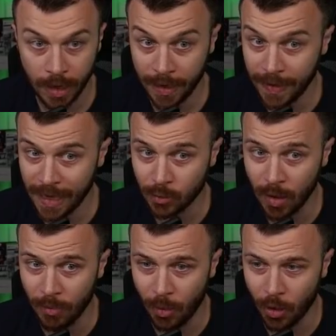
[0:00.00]
And that's
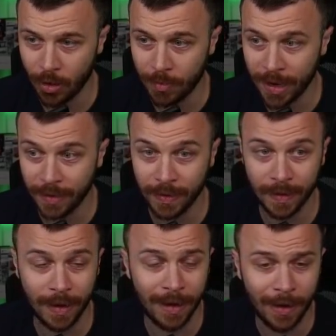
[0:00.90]
one more, man.
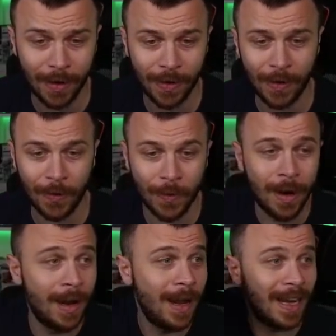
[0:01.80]

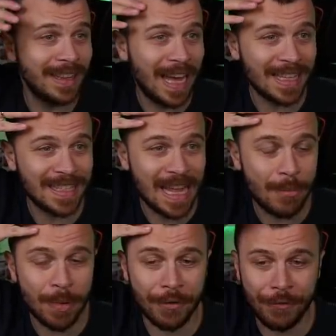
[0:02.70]
That's
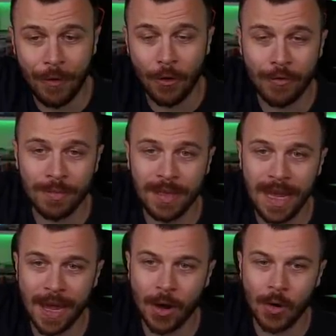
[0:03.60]
number 4 from
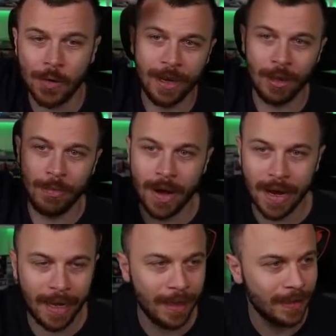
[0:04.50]
Diego.
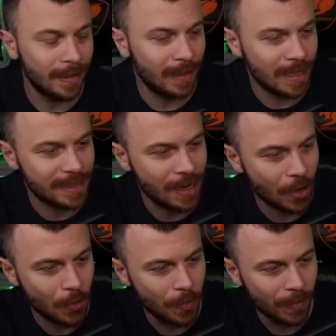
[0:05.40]
Goodbye. Let's
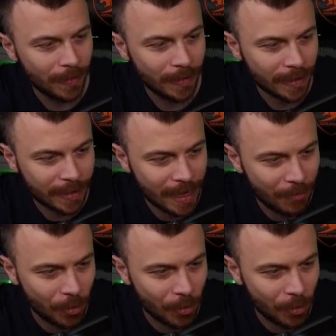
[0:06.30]
go. Come